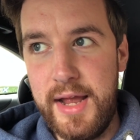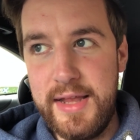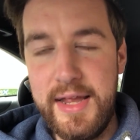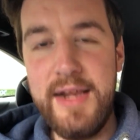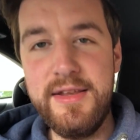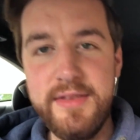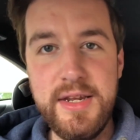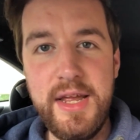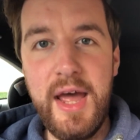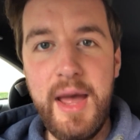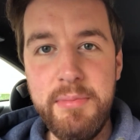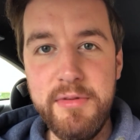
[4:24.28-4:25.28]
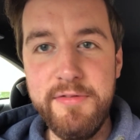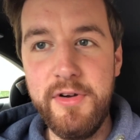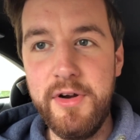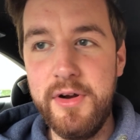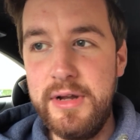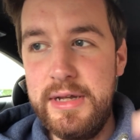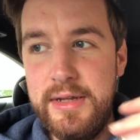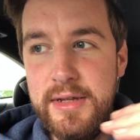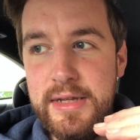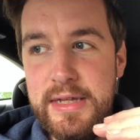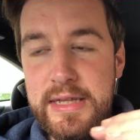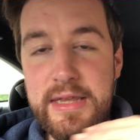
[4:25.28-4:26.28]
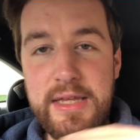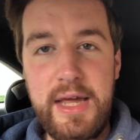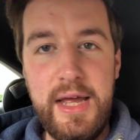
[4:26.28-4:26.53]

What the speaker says: at the end of the day I prefer the